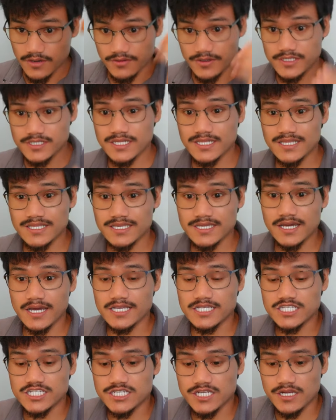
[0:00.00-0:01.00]
recently
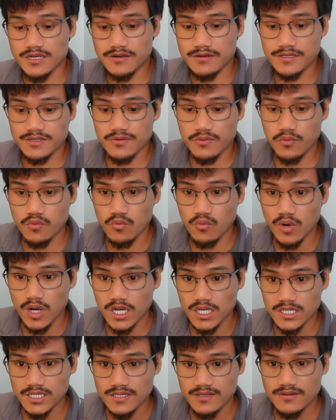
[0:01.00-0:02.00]
I shared
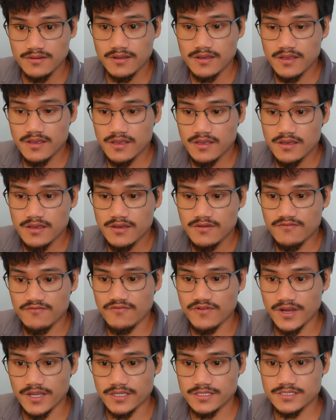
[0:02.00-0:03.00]
one
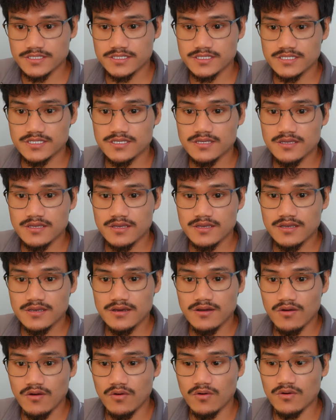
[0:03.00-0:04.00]
phrase
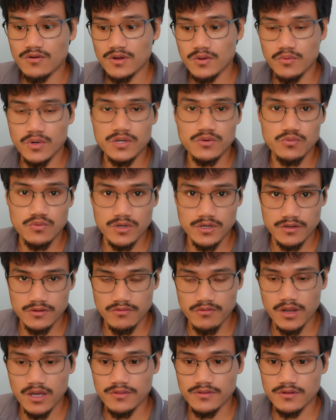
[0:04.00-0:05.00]
or one
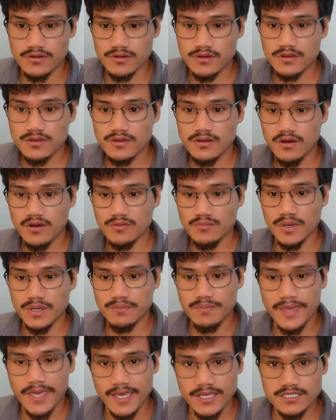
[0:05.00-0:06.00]
word rather on
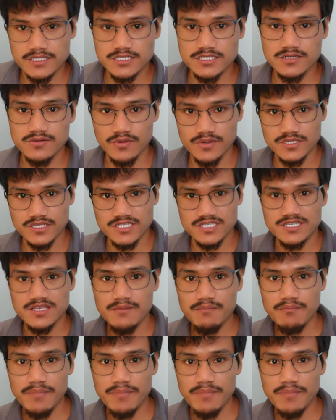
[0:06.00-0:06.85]
my page, which is